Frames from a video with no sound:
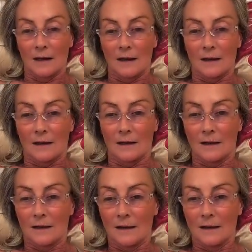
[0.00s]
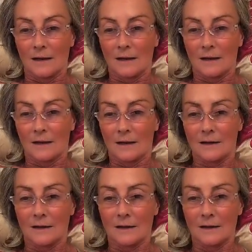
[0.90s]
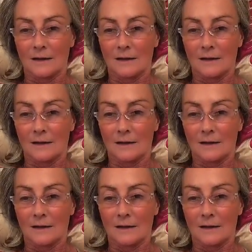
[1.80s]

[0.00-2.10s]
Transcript: Yeah. Yeah.